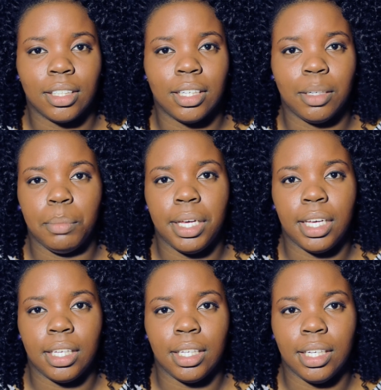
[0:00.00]
could have
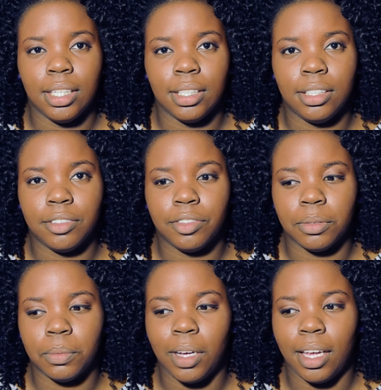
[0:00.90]
met in a
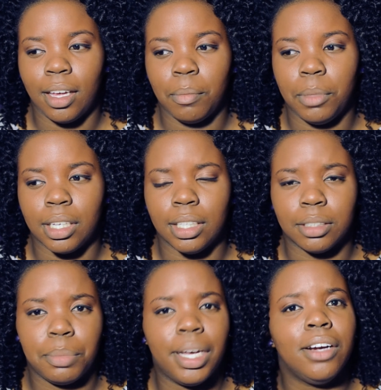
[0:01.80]
different way, because
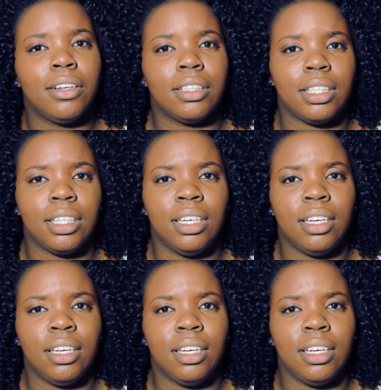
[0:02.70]
apparently